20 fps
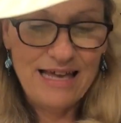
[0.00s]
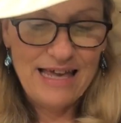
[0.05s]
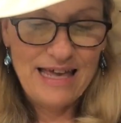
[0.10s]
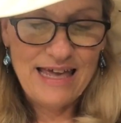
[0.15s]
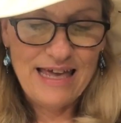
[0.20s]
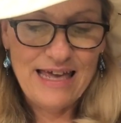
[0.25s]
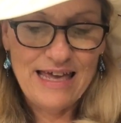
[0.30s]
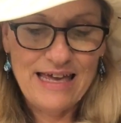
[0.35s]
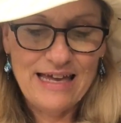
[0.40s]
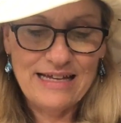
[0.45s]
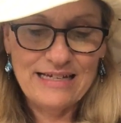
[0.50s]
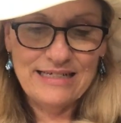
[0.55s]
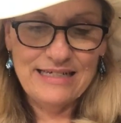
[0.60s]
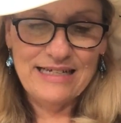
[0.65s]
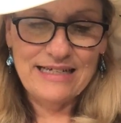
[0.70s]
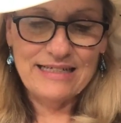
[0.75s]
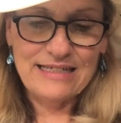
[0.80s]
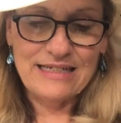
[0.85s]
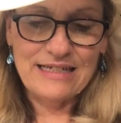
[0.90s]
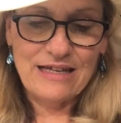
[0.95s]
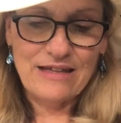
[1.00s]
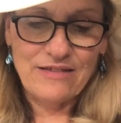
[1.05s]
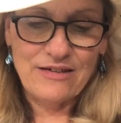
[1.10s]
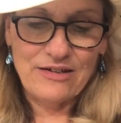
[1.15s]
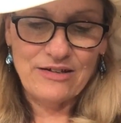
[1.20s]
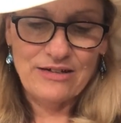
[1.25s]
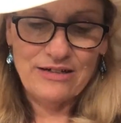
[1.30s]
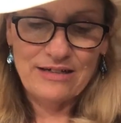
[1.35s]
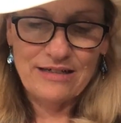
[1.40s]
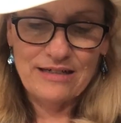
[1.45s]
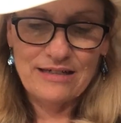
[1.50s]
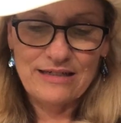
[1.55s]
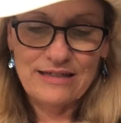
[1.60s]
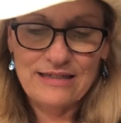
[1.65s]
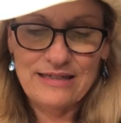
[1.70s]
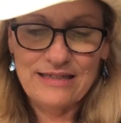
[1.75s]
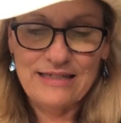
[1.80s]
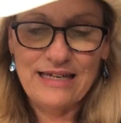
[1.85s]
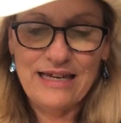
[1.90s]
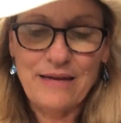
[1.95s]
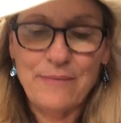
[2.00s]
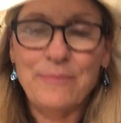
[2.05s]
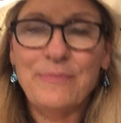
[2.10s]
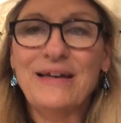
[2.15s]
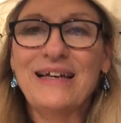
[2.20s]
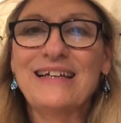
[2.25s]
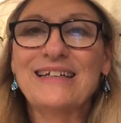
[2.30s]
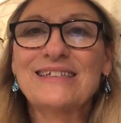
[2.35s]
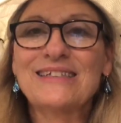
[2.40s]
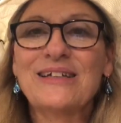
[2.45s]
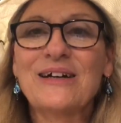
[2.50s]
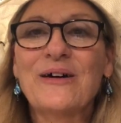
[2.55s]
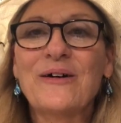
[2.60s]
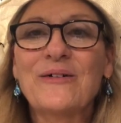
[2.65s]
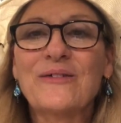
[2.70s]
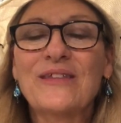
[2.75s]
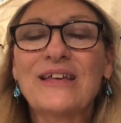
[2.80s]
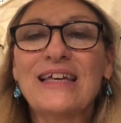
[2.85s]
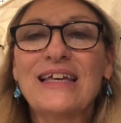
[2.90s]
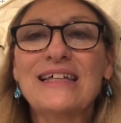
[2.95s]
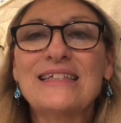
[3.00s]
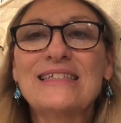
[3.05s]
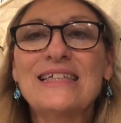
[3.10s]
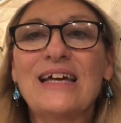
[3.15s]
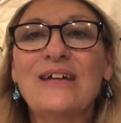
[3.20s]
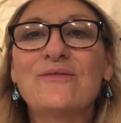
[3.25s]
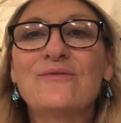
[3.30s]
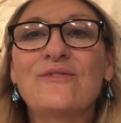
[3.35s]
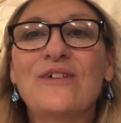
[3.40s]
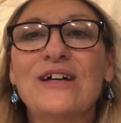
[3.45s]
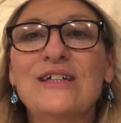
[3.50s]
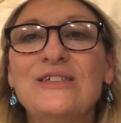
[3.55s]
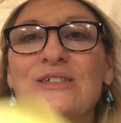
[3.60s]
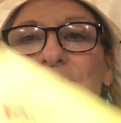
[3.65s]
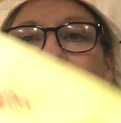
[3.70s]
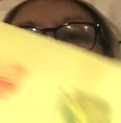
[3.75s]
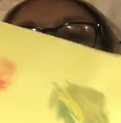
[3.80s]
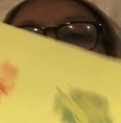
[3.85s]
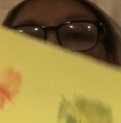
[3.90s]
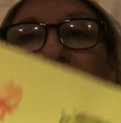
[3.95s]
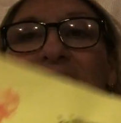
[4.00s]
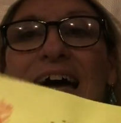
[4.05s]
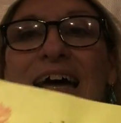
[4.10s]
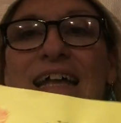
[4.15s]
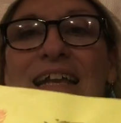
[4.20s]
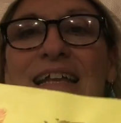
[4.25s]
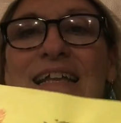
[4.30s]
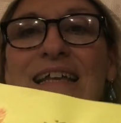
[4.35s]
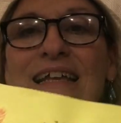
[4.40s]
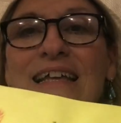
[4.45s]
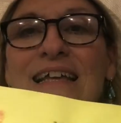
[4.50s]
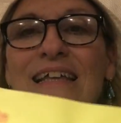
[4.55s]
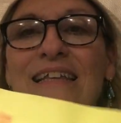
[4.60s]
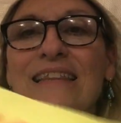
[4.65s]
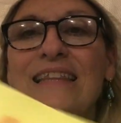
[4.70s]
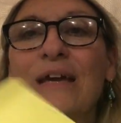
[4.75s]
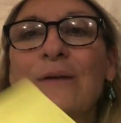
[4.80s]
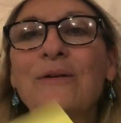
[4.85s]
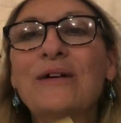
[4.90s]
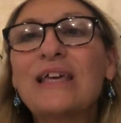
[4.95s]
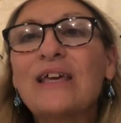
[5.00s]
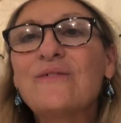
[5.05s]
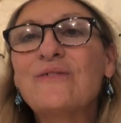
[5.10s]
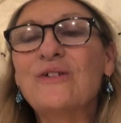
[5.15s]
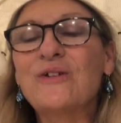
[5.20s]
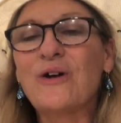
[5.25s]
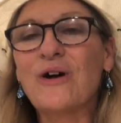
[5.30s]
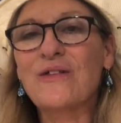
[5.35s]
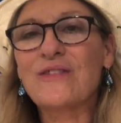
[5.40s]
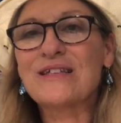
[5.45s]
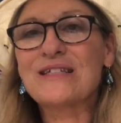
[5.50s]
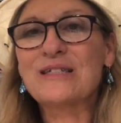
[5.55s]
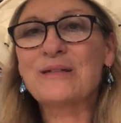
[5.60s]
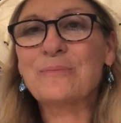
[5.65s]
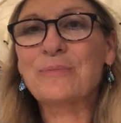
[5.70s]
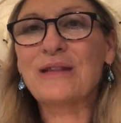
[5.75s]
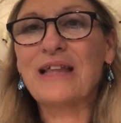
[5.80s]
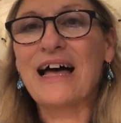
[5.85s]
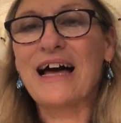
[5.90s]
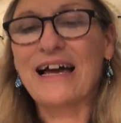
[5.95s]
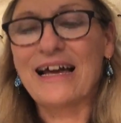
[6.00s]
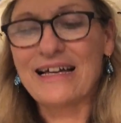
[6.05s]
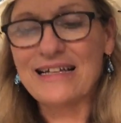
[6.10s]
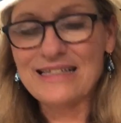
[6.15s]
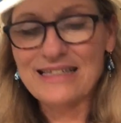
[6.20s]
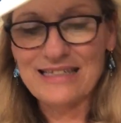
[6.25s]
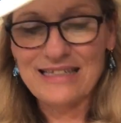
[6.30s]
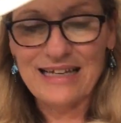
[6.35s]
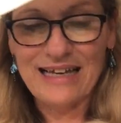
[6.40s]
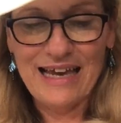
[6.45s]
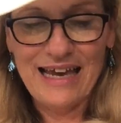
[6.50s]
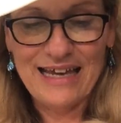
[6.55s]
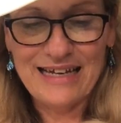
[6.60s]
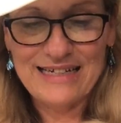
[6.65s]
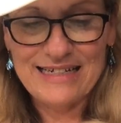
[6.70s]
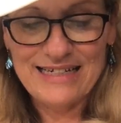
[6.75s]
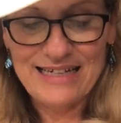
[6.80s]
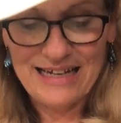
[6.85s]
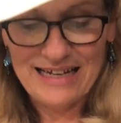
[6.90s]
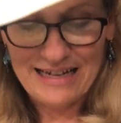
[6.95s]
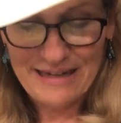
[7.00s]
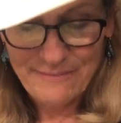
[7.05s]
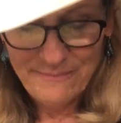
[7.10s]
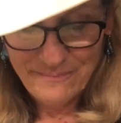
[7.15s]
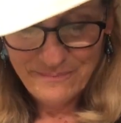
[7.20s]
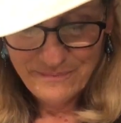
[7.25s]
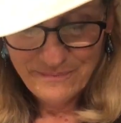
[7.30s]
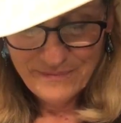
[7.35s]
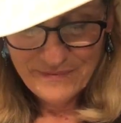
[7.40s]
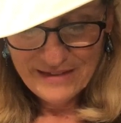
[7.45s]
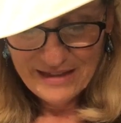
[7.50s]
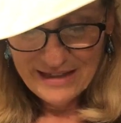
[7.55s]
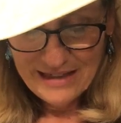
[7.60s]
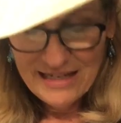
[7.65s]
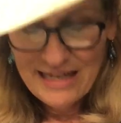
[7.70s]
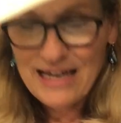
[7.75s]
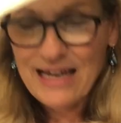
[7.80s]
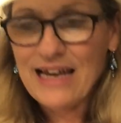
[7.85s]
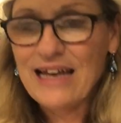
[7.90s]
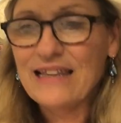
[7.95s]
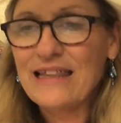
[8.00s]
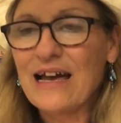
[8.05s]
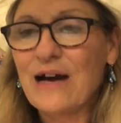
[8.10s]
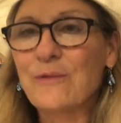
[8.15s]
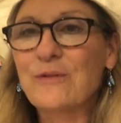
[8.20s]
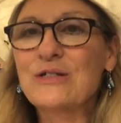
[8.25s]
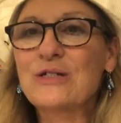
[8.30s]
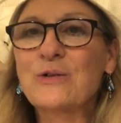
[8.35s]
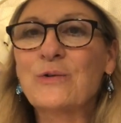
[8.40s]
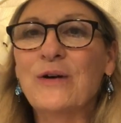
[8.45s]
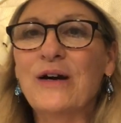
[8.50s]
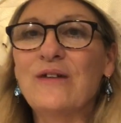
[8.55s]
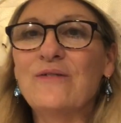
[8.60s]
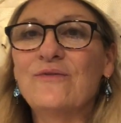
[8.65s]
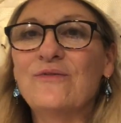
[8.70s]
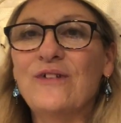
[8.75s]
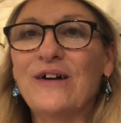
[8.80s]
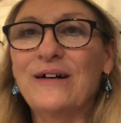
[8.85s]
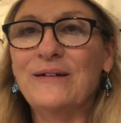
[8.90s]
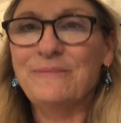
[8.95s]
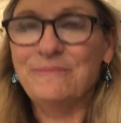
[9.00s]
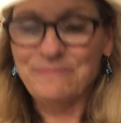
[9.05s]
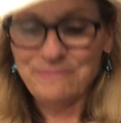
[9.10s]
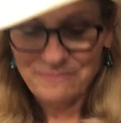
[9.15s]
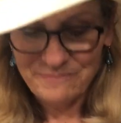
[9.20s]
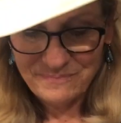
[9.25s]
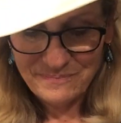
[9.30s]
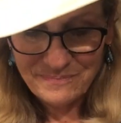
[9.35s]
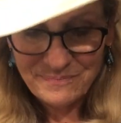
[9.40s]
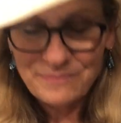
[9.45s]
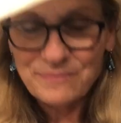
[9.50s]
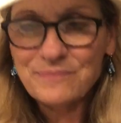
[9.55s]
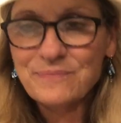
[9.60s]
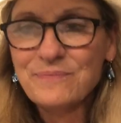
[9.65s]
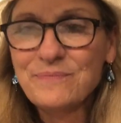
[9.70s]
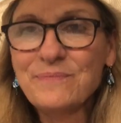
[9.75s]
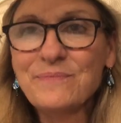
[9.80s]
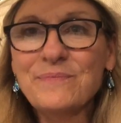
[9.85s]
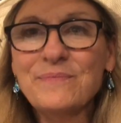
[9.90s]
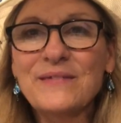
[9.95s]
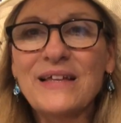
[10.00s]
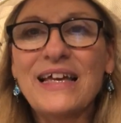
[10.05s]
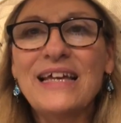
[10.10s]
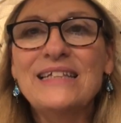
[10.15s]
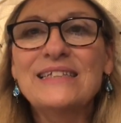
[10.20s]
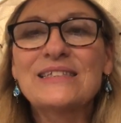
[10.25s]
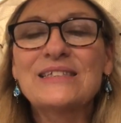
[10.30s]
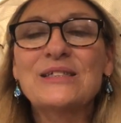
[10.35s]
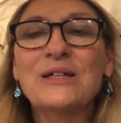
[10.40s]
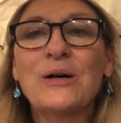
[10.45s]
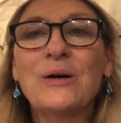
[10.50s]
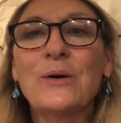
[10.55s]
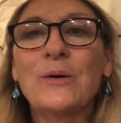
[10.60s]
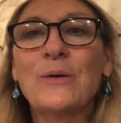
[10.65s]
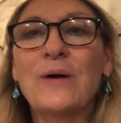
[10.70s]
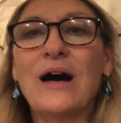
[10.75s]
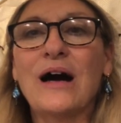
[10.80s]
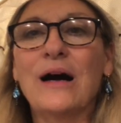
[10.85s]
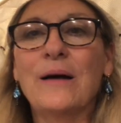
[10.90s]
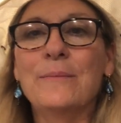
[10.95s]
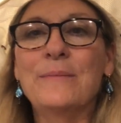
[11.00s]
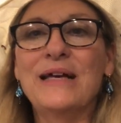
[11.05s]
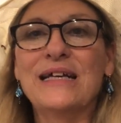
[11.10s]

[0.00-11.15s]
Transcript: And here's another stamping. So the kids had fun doing that. They were given all the supplies ahead of time. And that was quite fun. And so our